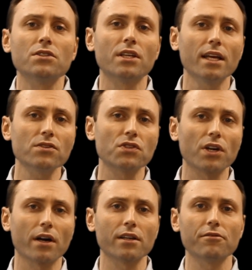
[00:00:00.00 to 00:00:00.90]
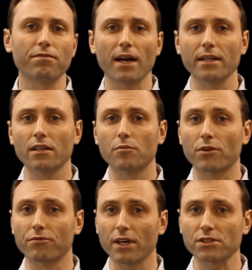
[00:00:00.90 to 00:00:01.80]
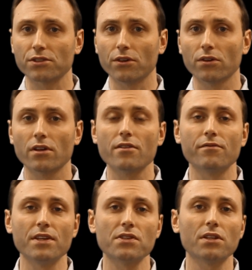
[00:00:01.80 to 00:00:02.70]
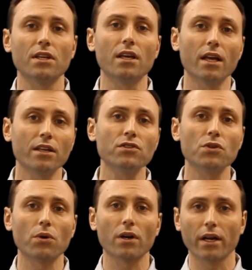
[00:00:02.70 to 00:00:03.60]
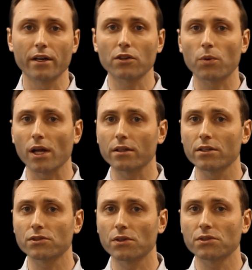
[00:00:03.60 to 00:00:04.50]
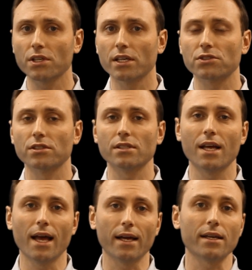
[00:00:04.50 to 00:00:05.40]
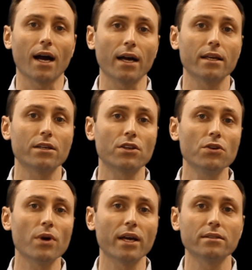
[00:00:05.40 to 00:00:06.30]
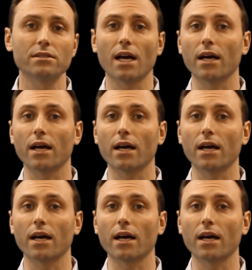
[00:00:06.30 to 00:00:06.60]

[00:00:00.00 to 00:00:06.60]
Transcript: To get started finding a professional, visit the Indoor Air Quality Association at iaqa.org